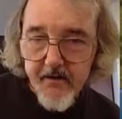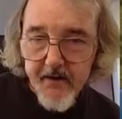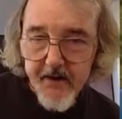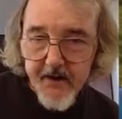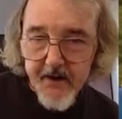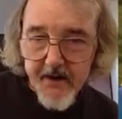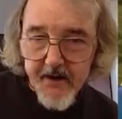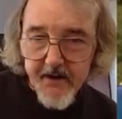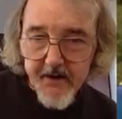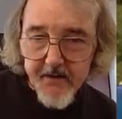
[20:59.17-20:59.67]

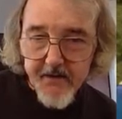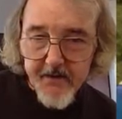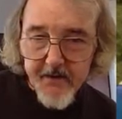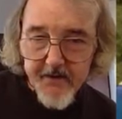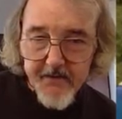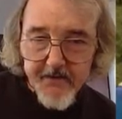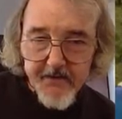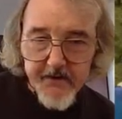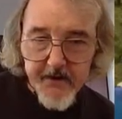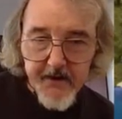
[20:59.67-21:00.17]
Okay.
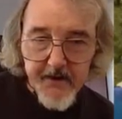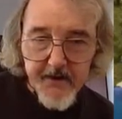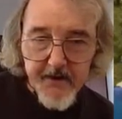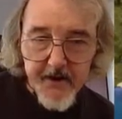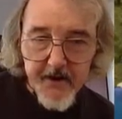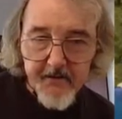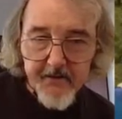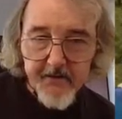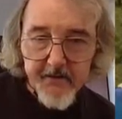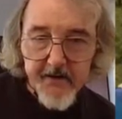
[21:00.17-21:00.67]
I've, I've just
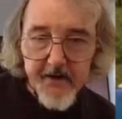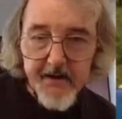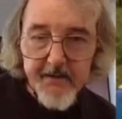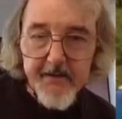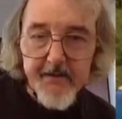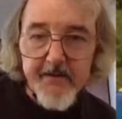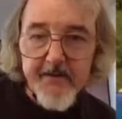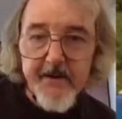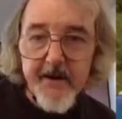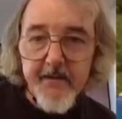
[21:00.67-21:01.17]
gone. I've
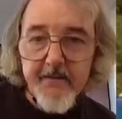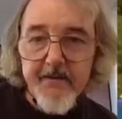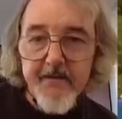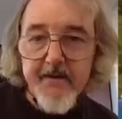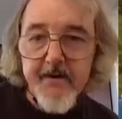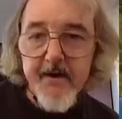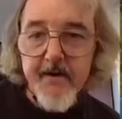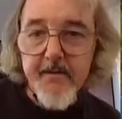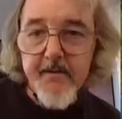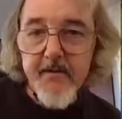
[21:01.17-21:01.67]
climbed the
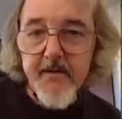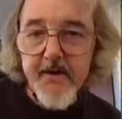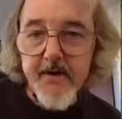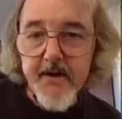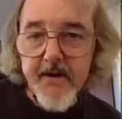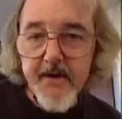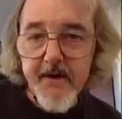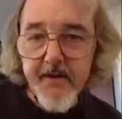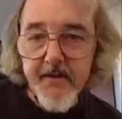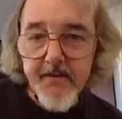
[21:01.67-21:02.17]
steps and I'm
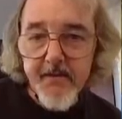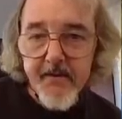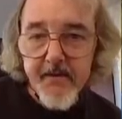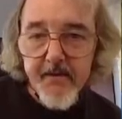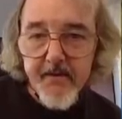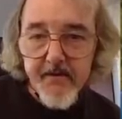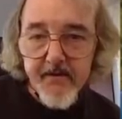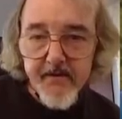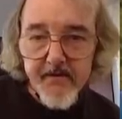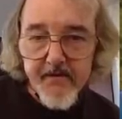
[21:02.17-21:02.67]
looking up
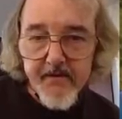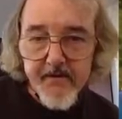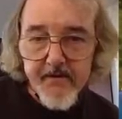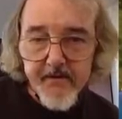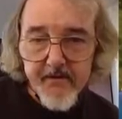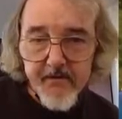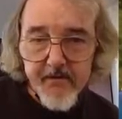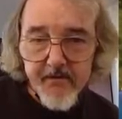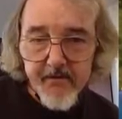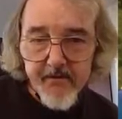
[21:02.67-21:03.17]
into
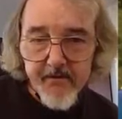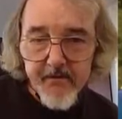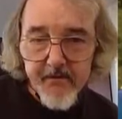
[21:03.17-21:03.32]
this